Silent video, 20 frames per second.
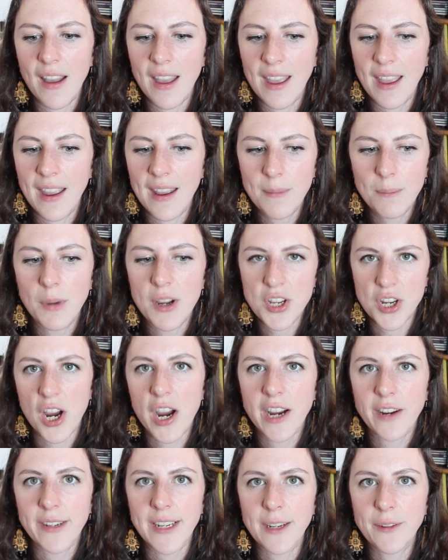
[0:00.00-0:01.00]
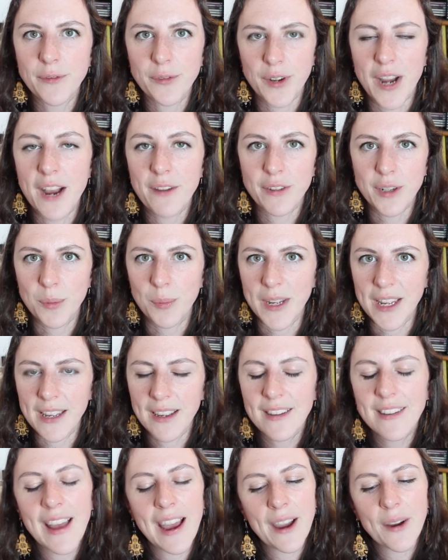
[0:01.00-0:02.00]
in my diary for every
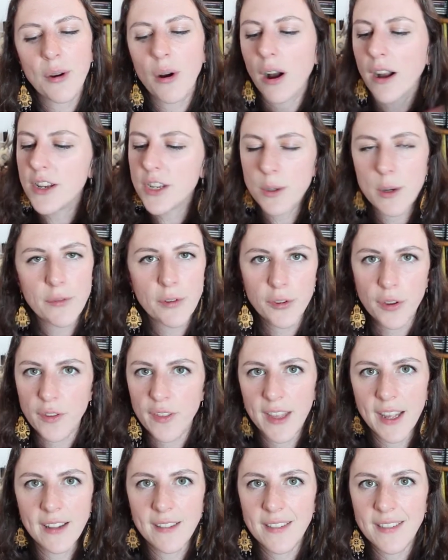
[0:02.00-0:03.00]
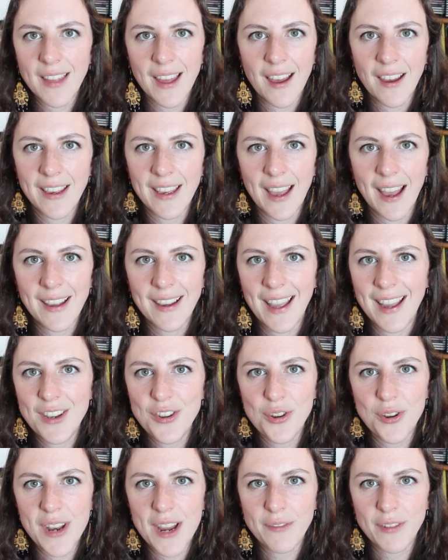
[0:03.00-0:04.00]
week. Now, I do have other things that I get
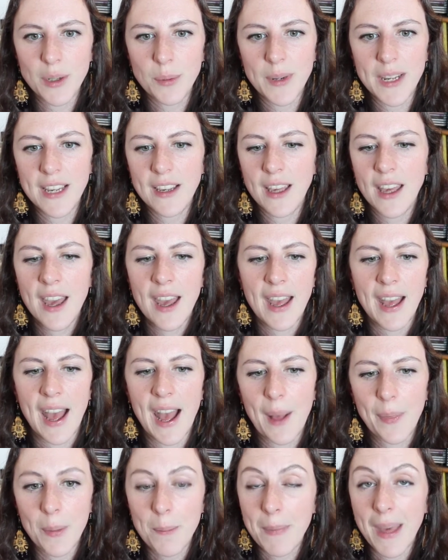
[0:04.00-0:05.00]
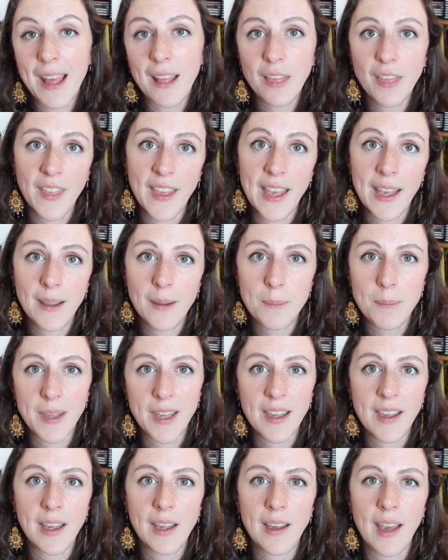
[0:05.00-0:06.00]
done every week, the main thing
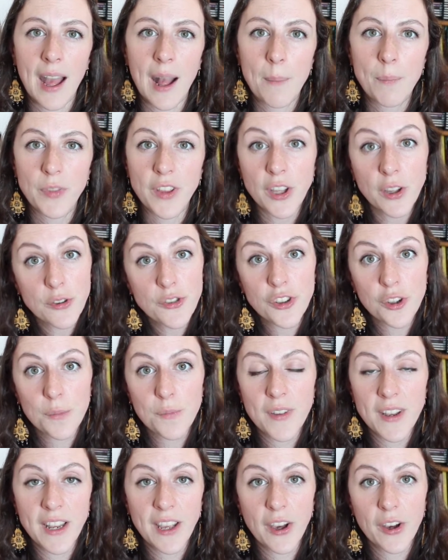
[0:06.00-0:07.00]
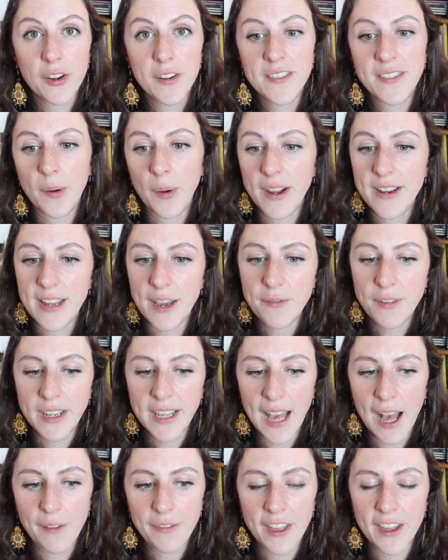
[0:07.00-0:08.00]
being the YouTube video. So I definitely
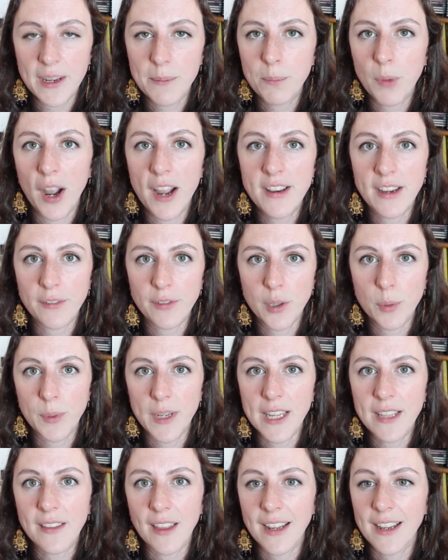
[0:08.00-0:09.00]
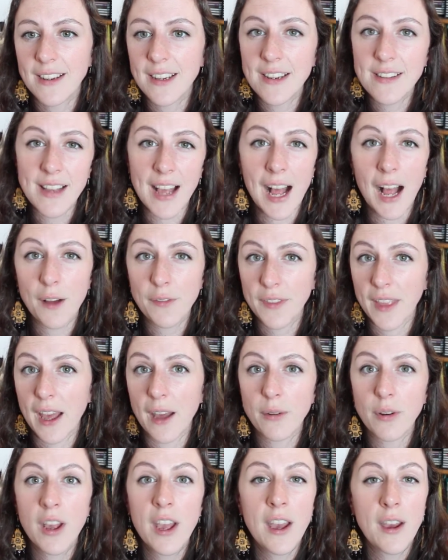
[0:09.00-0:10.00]
have that in mind every week, that I need to have
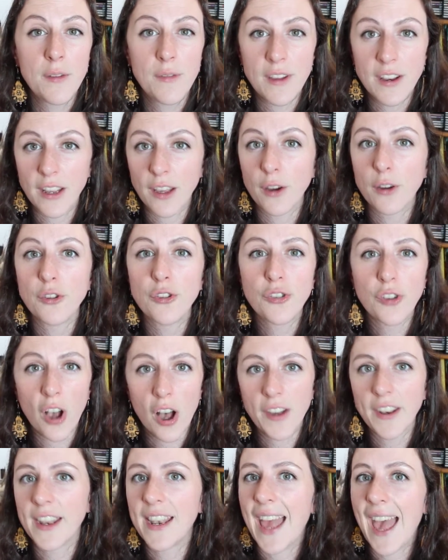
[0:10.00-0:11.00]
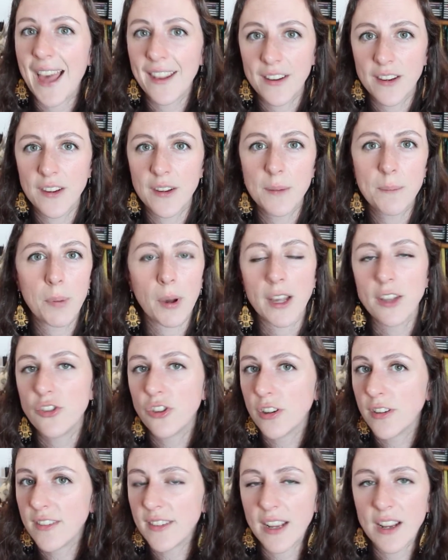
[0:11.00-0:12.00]
that video shot and edited by
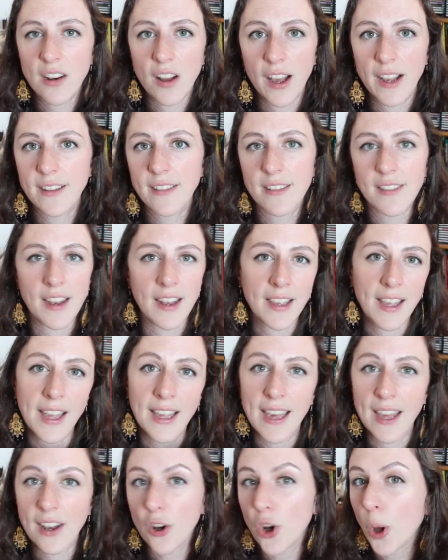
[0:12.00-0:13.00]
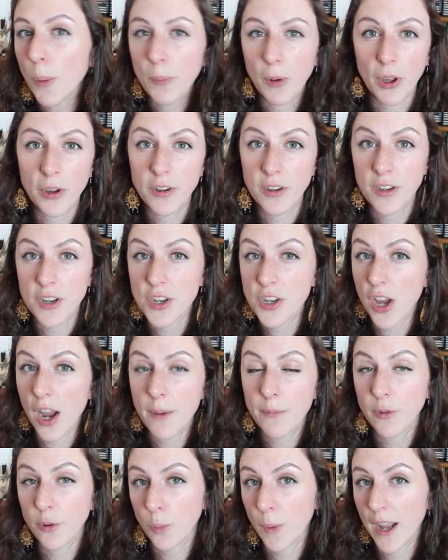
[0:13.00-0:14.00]
Tuesday night so that I can get it uploaded in
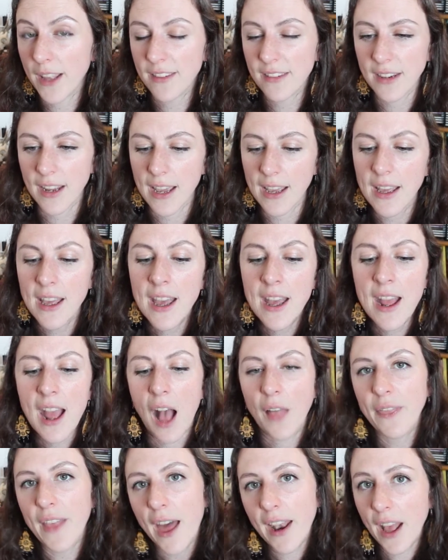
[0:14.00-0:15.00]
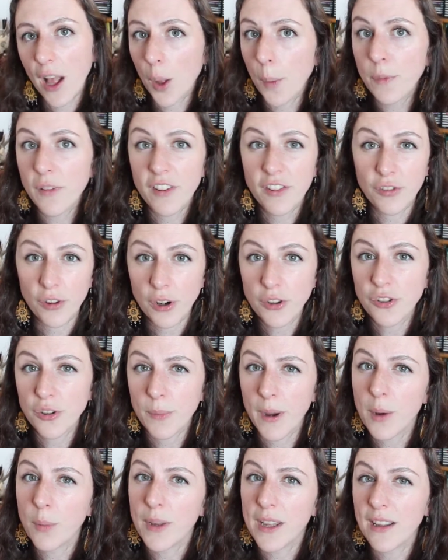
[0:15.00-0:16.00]
time for Wednesday. And that helps to structure
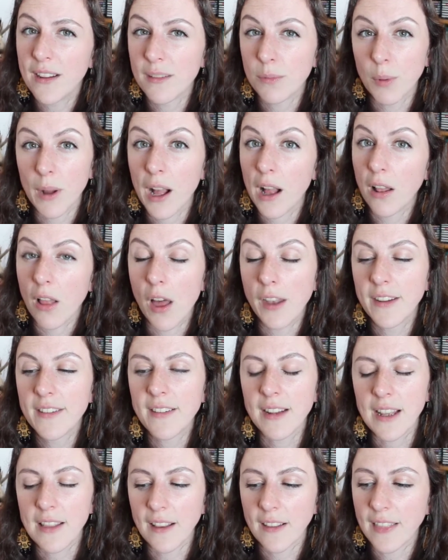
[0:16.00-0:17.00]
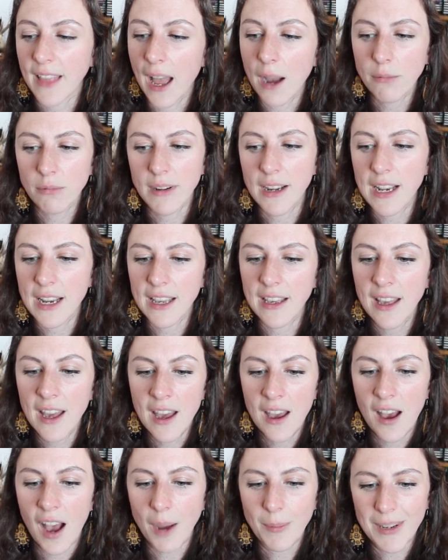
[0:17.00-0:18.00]
my week as well, honestly. Like, that really,
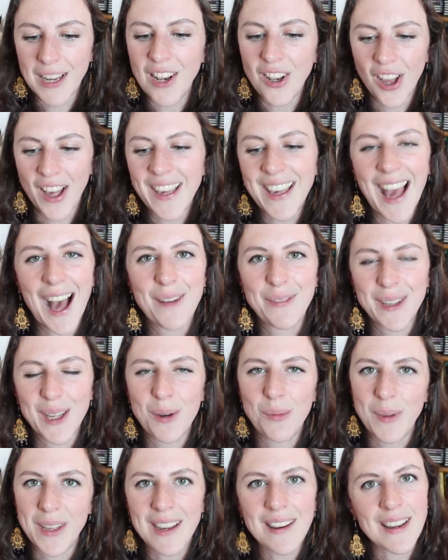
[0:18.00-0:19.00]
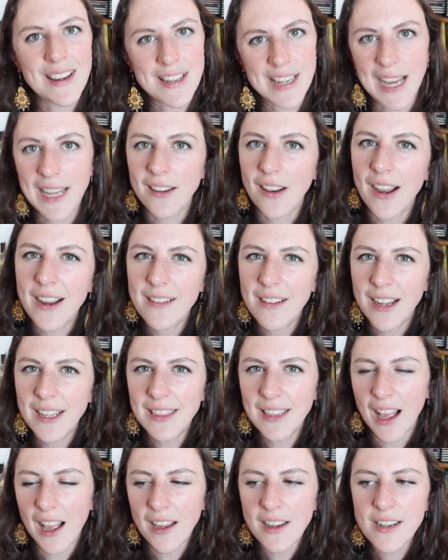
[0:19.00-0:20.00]
I really like having a weekly deadline
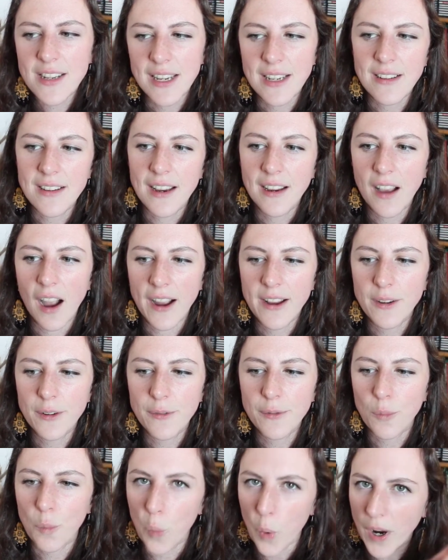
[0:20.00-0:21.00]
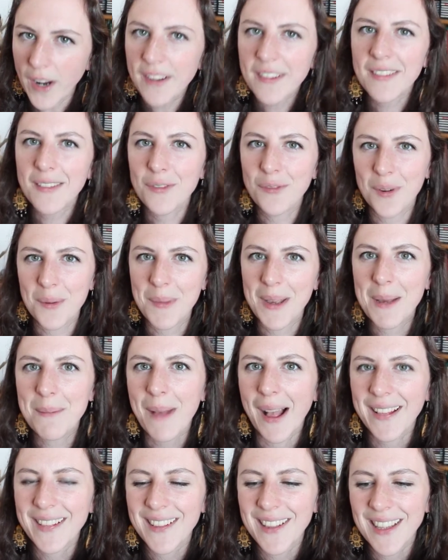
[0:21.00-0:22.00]
like that. It kind of works for me
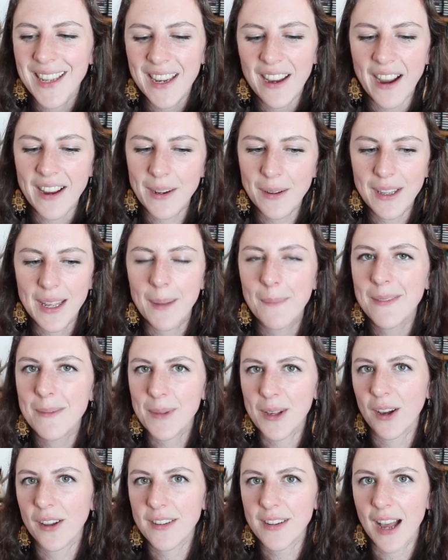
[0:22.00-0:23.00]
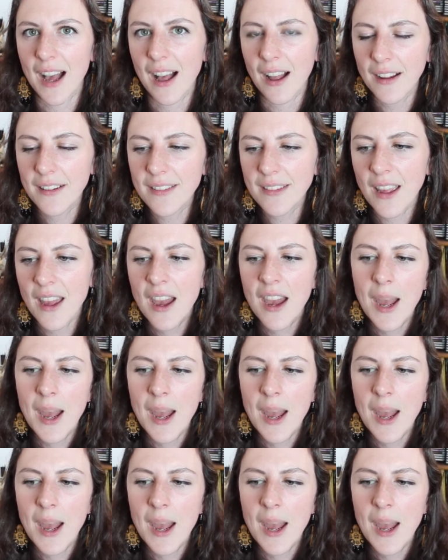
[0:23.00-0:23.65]
mentally, kind of keeps me on task.